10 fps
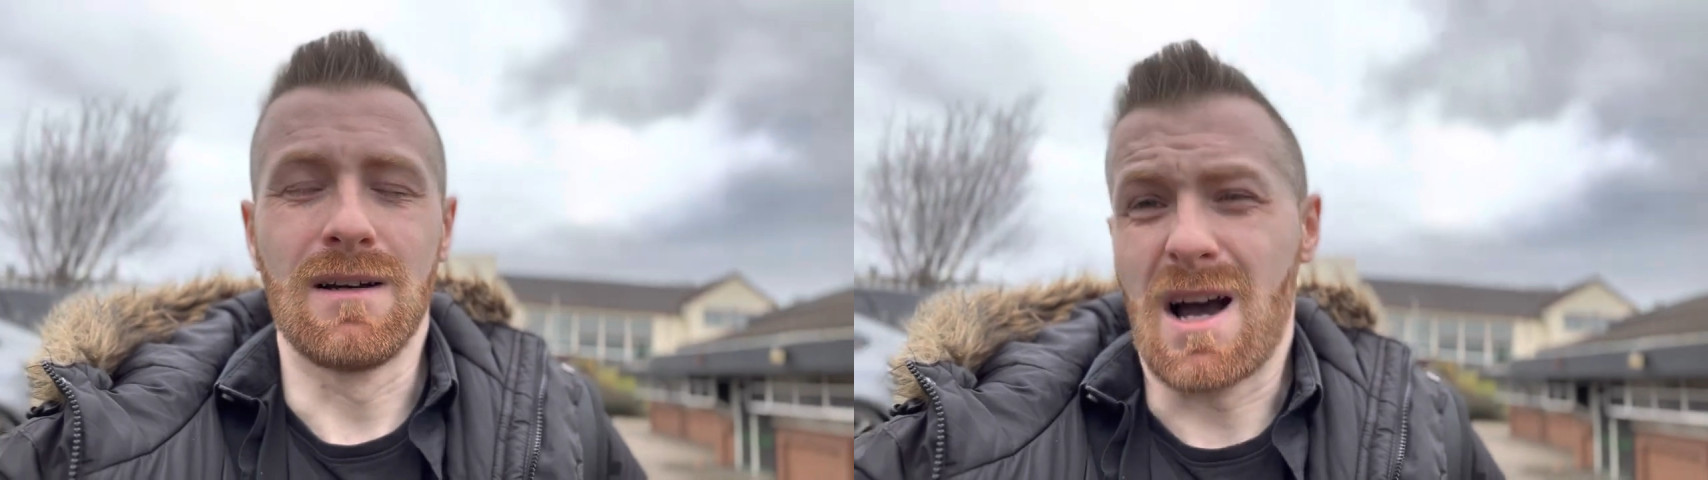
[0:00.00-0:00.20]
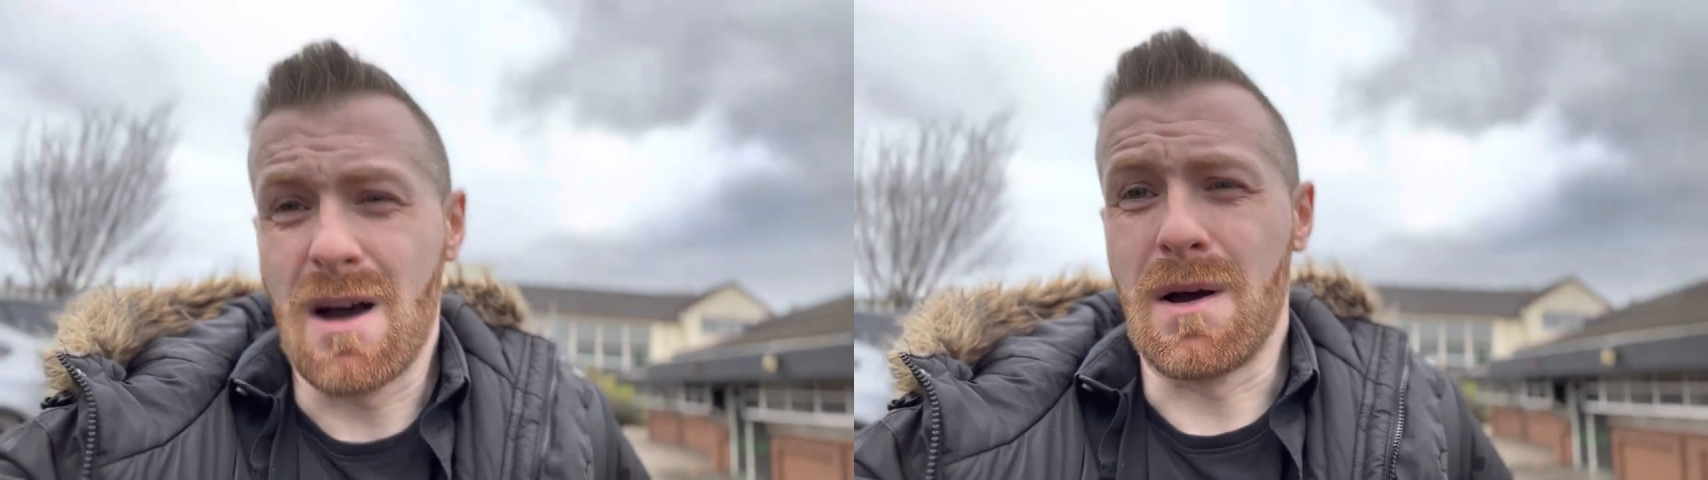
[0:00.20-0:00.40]

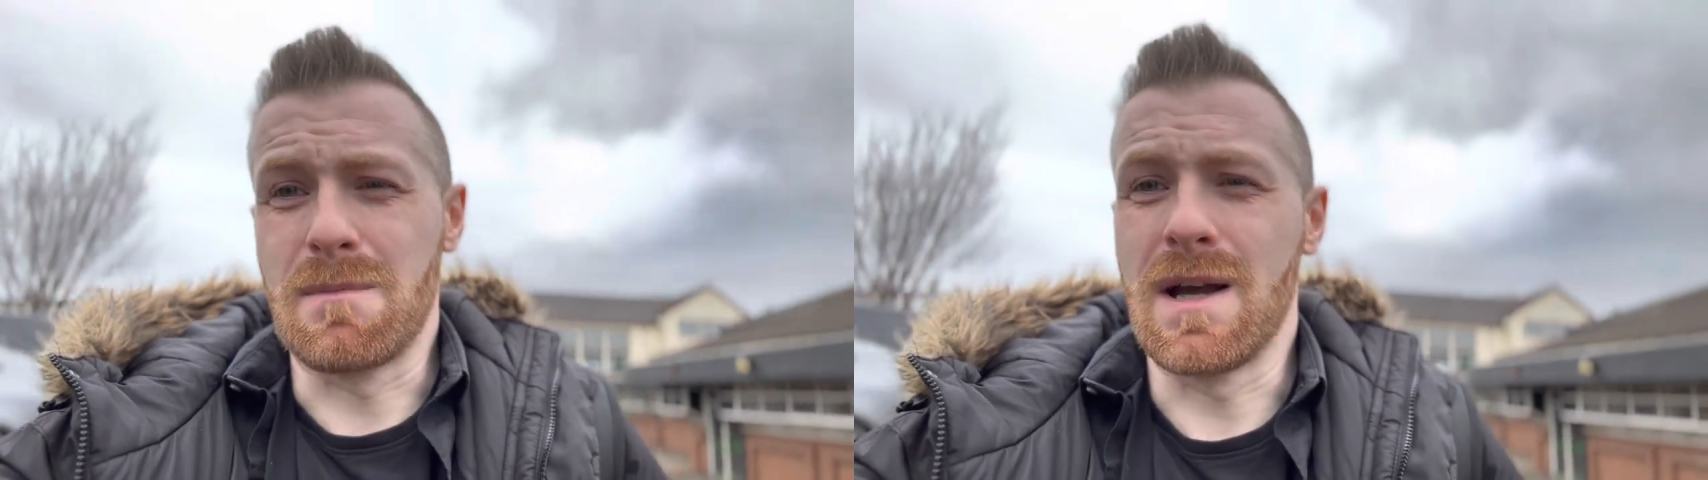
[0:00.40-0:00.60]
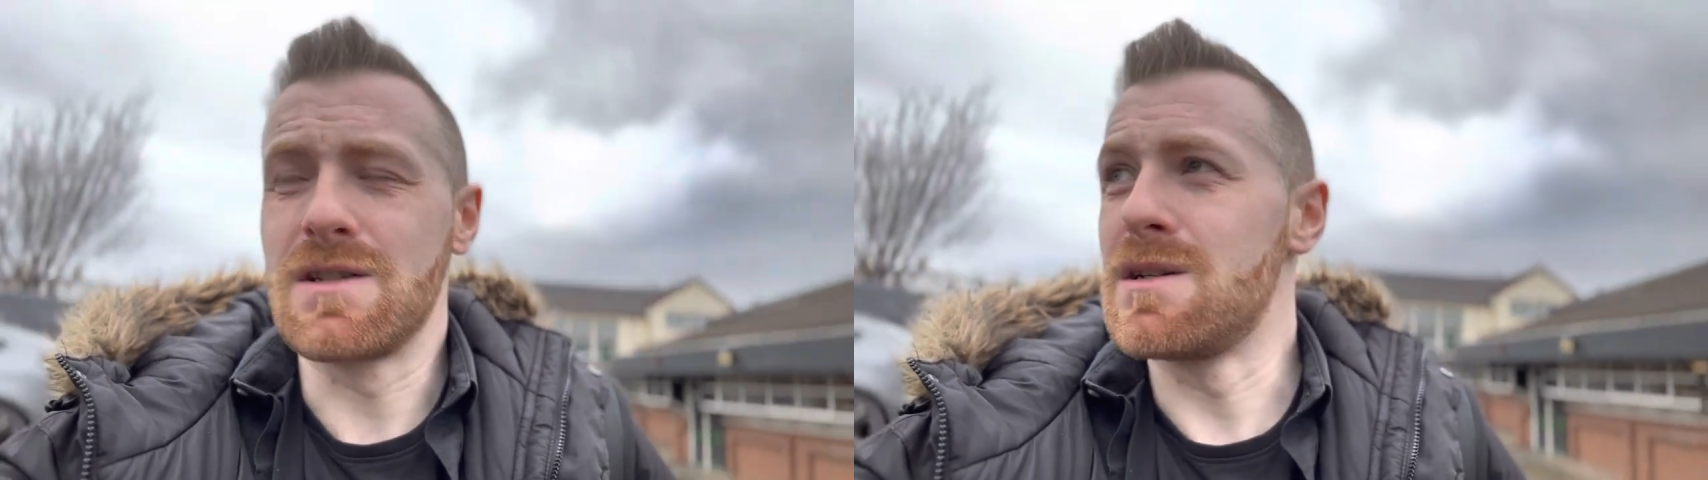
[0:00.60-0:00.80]
how I'd
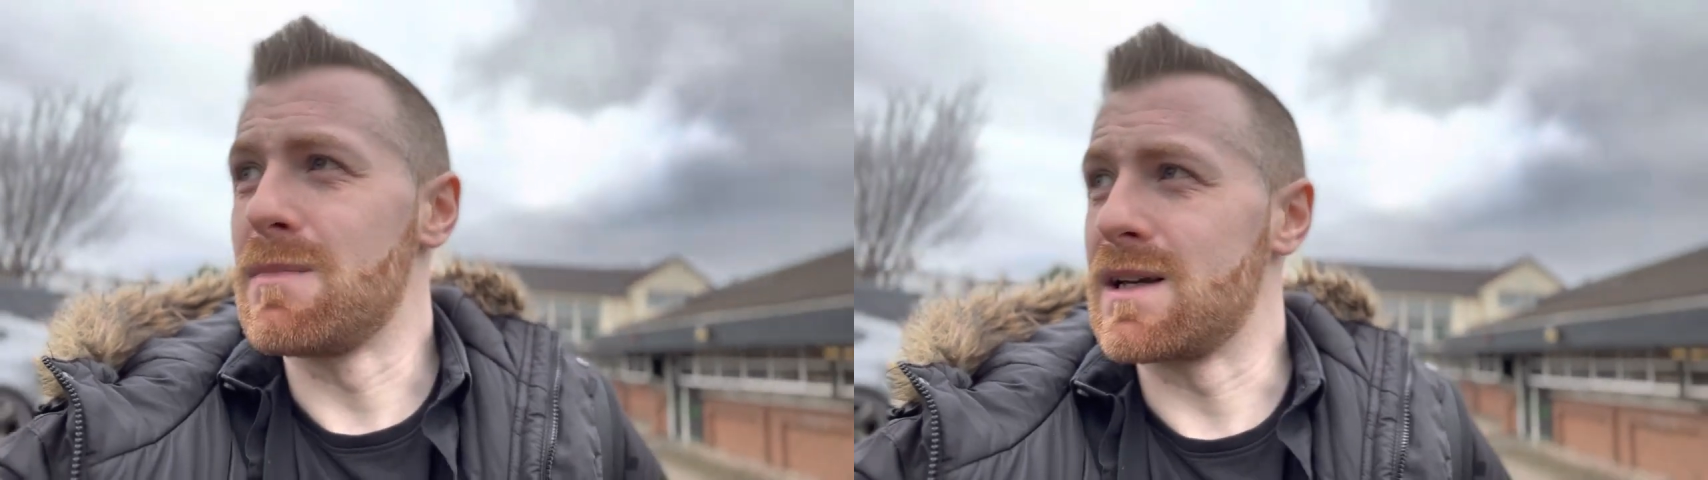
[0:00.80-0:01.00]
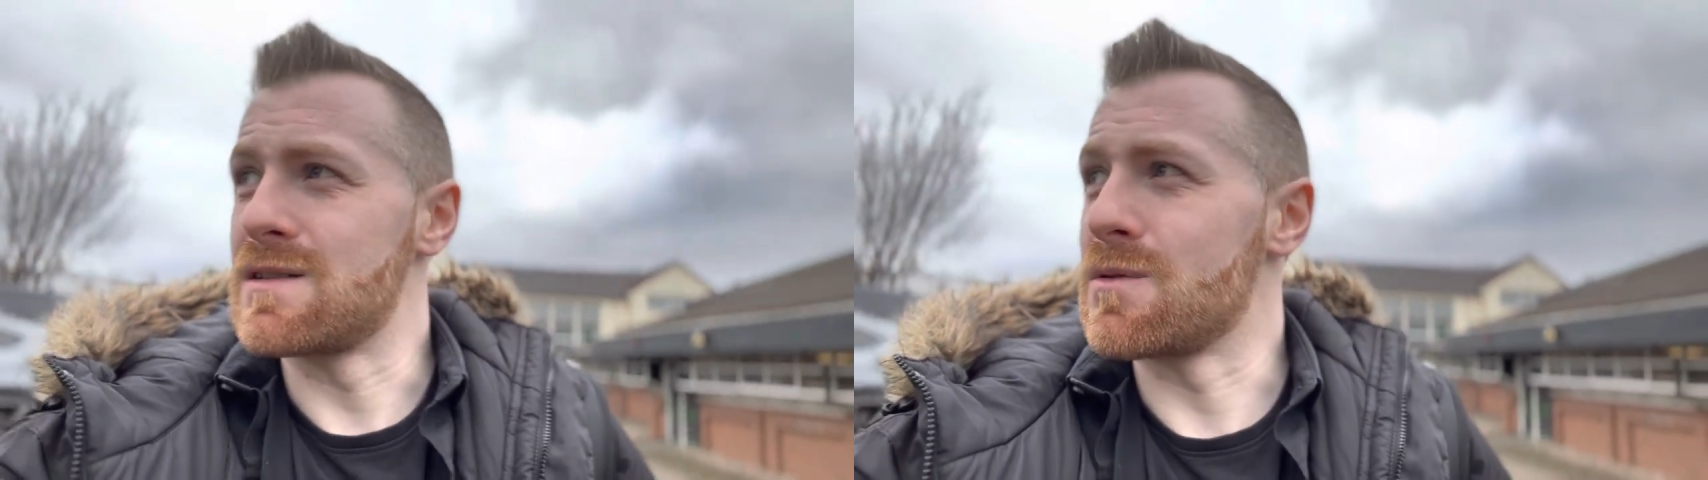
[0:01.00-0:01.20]
mentioned in
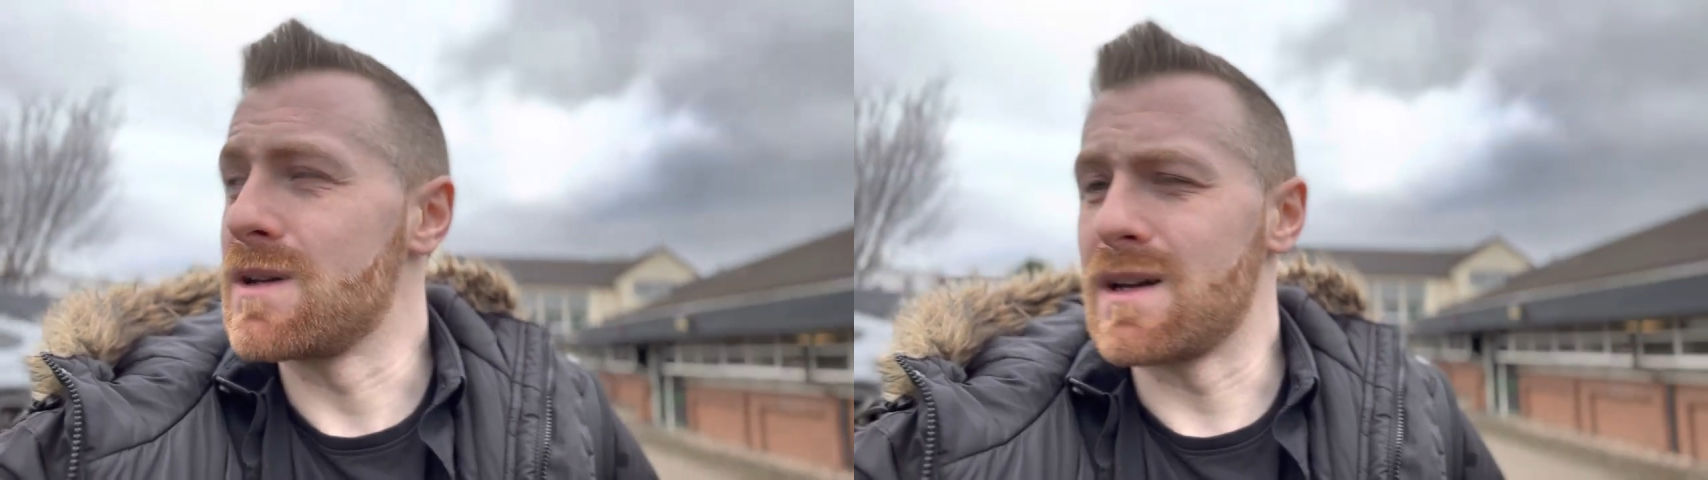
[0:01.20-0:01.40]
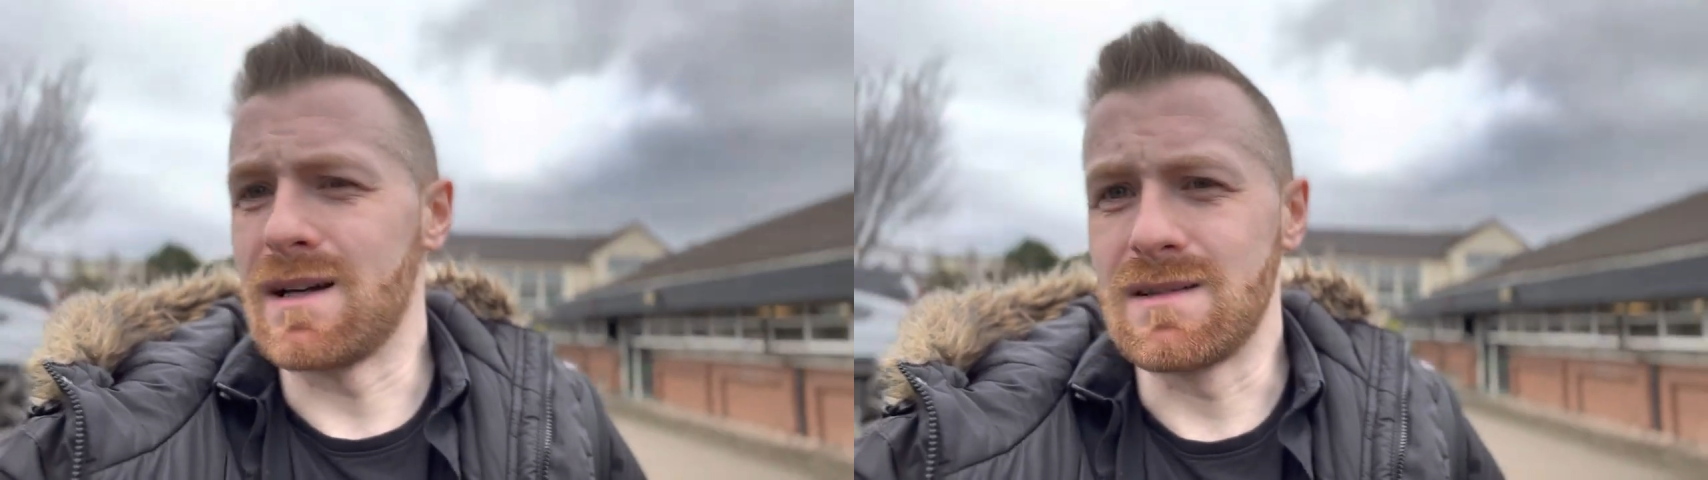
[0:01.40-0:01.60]
my story that I'd